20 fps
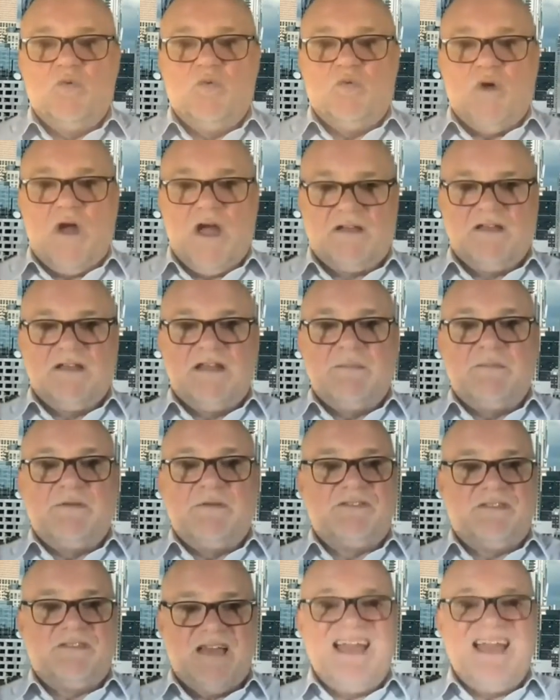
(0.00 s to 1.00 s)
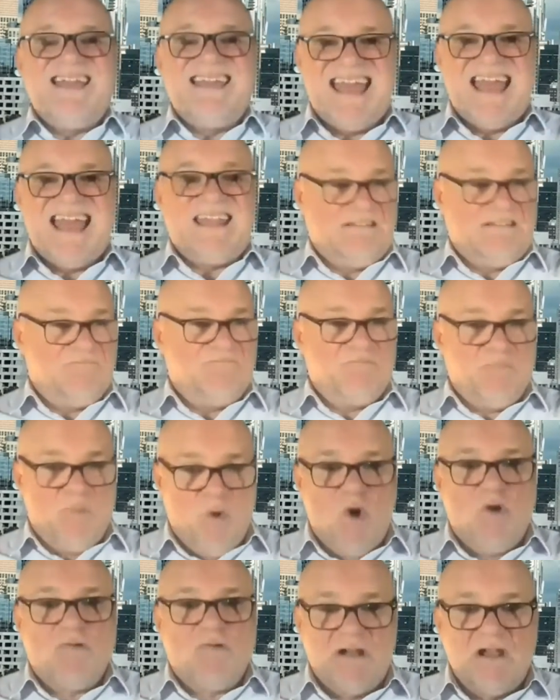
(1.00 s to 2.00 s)
Academics can get
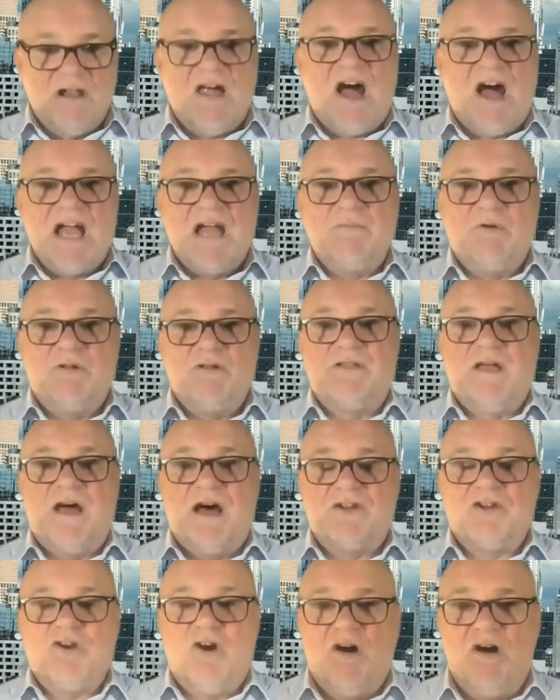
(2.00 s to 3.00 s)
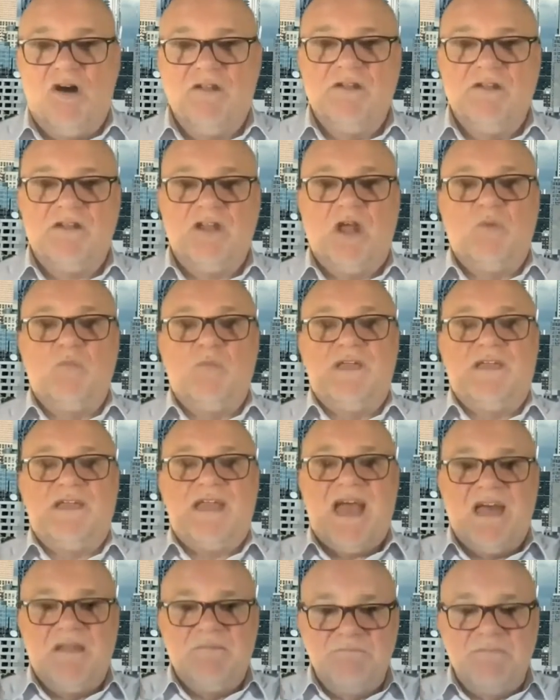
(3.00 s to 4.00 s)
more reliable data on it, and we
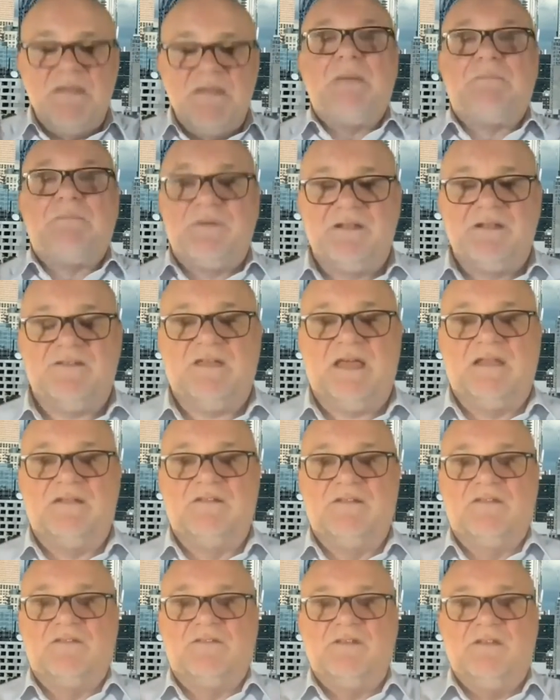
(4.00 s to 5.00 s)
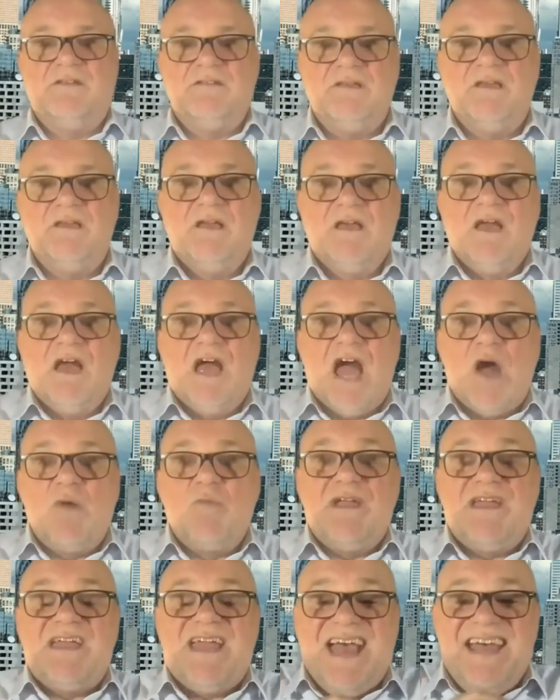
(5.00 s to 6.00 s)
can map tendencies, and
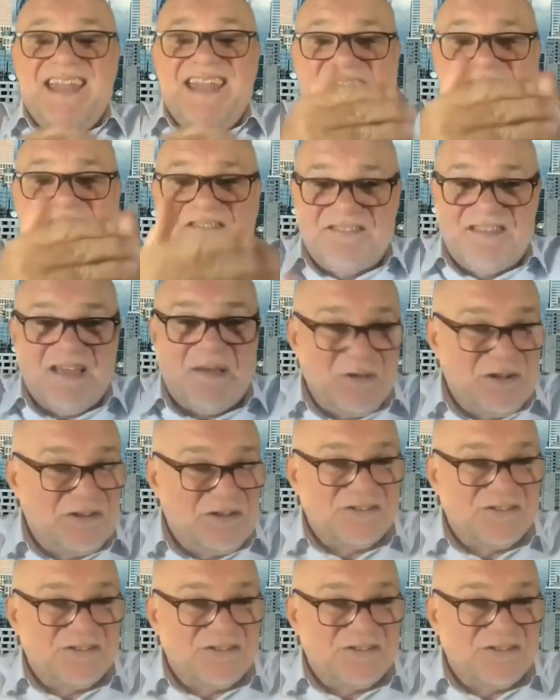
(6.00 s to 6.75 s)
we can have something to